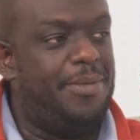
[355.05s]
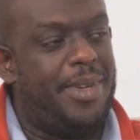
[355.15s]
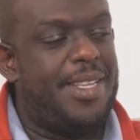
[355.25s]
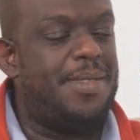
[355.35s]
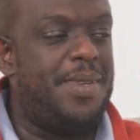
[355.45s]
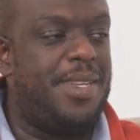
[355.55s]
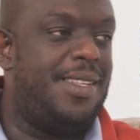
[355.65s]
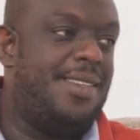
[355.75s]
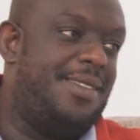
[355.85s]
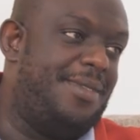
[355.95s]
mandazi
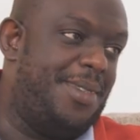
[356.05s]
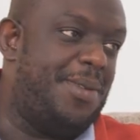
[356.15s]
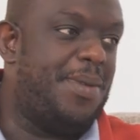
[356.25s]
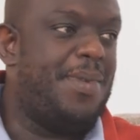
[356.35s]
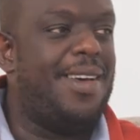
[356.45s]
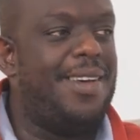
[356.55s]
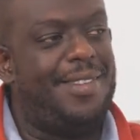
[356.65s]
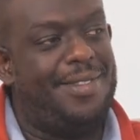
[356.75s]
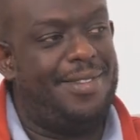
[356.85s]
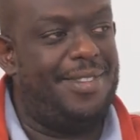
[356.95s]
bi, blah, blah, blah,
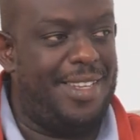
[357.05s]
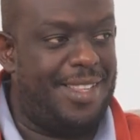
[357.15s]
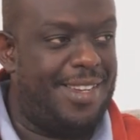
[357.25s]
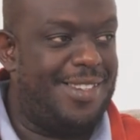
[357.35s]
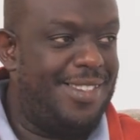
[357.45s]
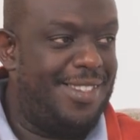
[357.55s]
like that.